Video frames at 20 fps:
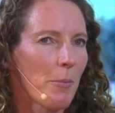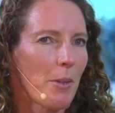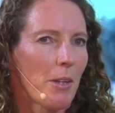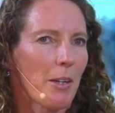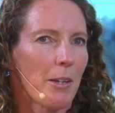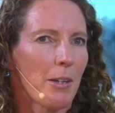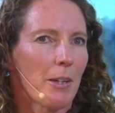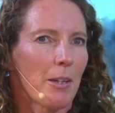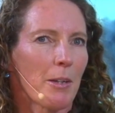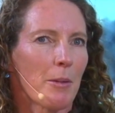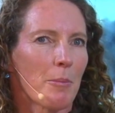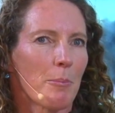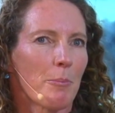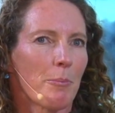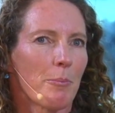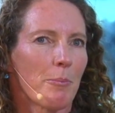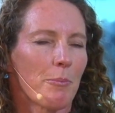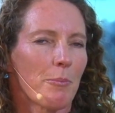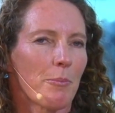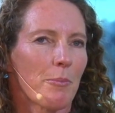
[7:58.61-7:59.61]

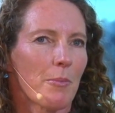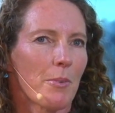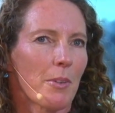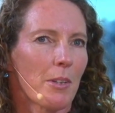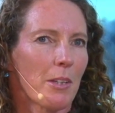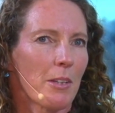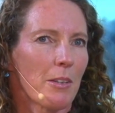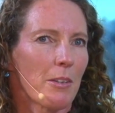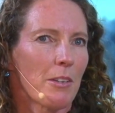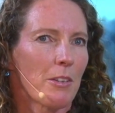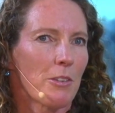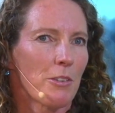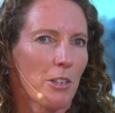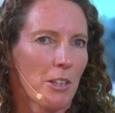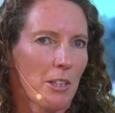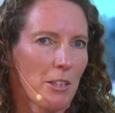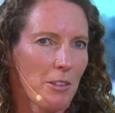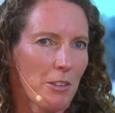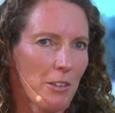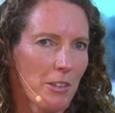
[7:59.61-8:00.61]
And the
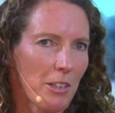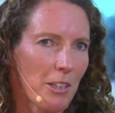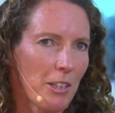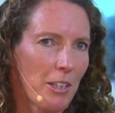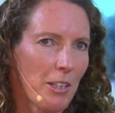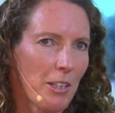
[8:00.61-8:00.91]
day that Inky